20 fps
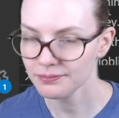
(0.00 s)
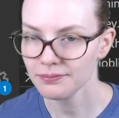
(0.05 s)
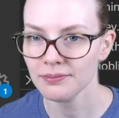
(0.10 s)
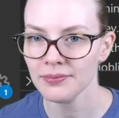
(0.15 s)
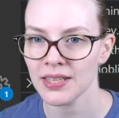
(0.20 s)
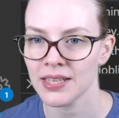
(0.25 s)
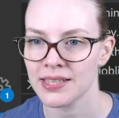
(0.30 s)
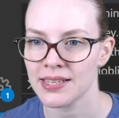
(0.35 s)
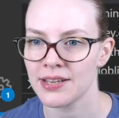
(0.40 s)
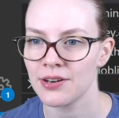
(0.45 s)

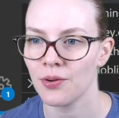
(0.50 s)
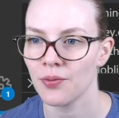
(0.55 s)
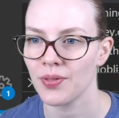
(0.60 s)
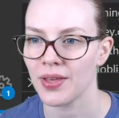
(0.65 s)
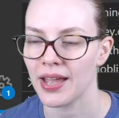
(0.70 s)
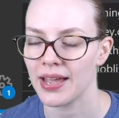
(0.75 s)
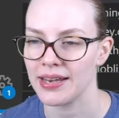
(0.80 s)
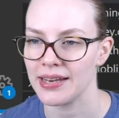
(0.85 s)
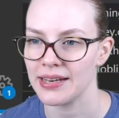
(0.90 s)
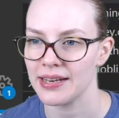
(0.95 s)
because I don't think
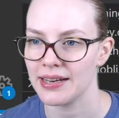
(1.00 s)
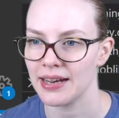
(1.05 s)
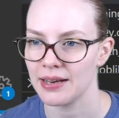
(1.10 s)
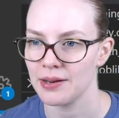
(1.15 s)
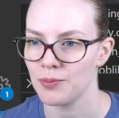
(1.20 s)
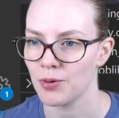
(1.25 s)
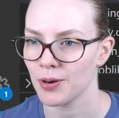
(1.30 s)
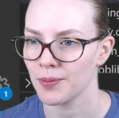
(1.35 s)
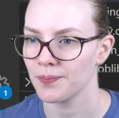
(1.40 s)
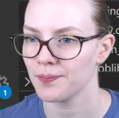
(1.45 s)
I need it
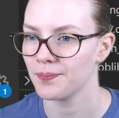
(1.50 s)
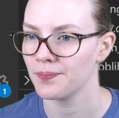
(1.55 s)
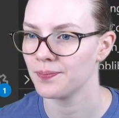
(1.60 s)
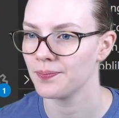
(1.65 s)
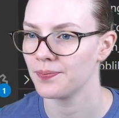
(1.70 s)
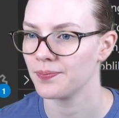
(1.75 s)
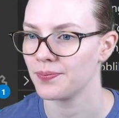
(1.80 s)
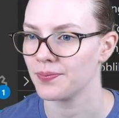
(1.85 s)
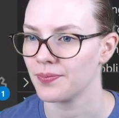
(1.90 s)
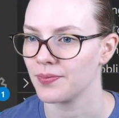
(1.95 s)
anymore.
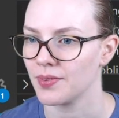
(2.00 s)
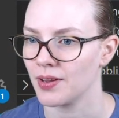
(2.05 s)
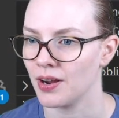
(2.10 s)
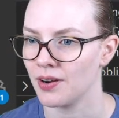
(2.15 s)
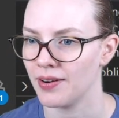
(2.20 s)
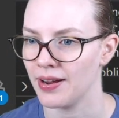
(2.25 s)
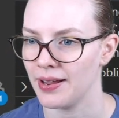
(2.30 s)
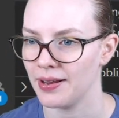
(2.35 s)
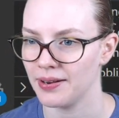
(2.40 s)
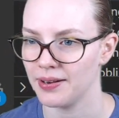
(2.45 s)
All
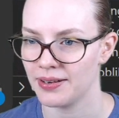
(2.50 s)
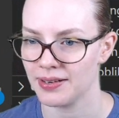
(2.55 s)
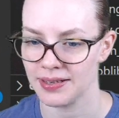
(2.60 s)
right.